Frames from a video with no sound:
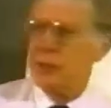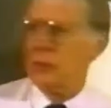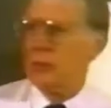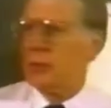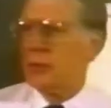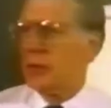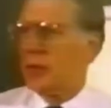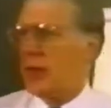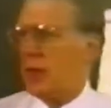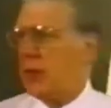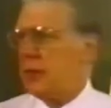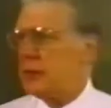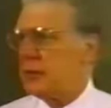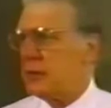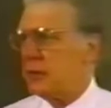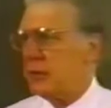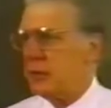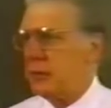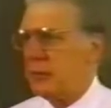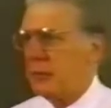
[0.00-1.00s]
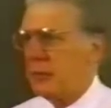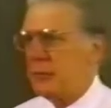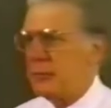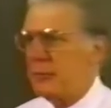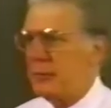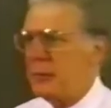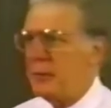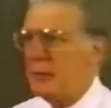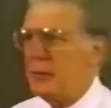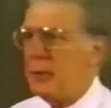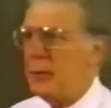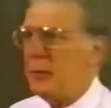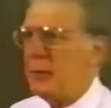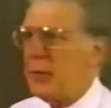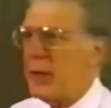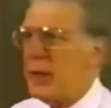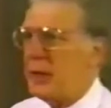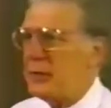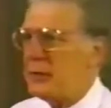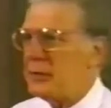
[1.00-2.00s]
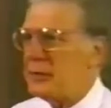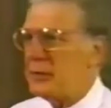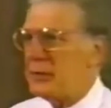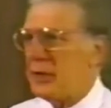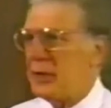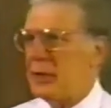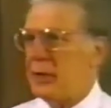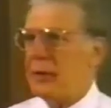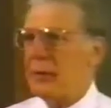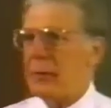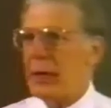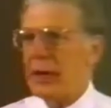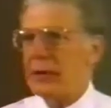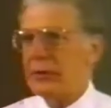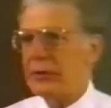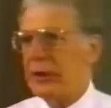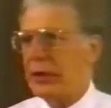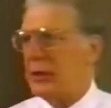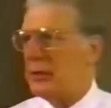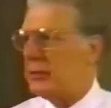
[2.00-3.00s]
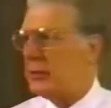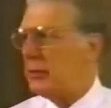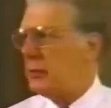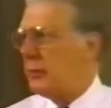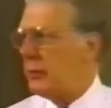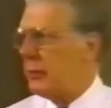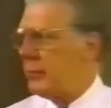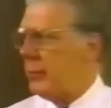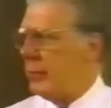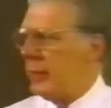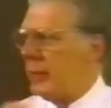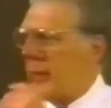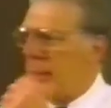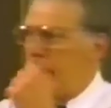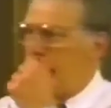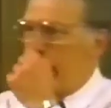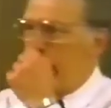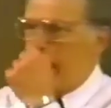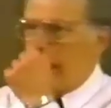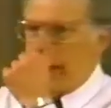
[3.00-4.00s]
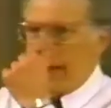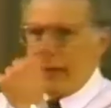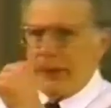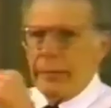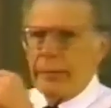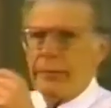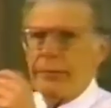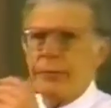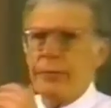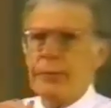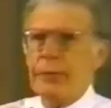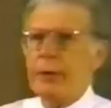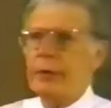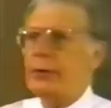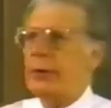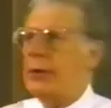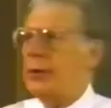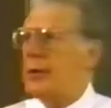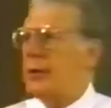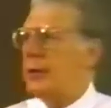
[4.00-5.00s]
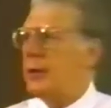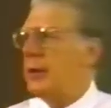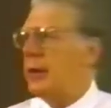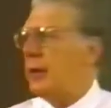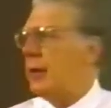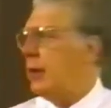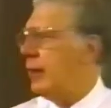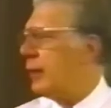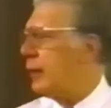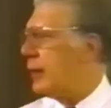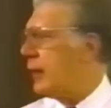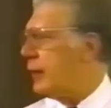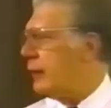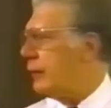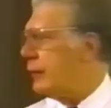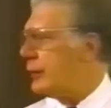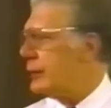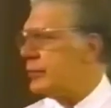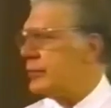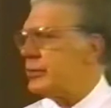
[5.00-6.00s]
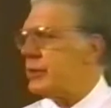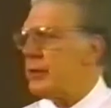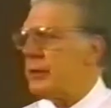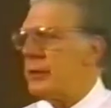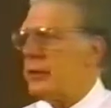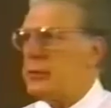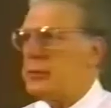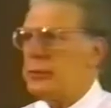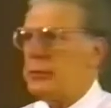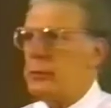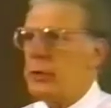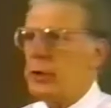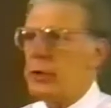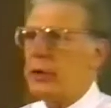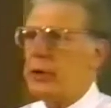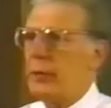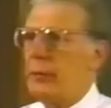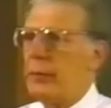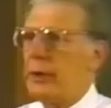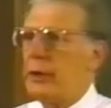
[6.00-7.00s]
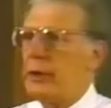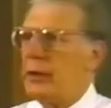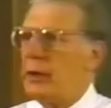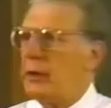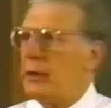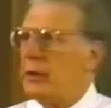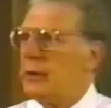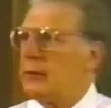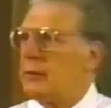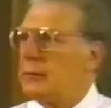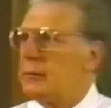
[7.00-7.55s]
you to engage a little bit of imagination with me. How many of you recall the television series Mork and Mindy?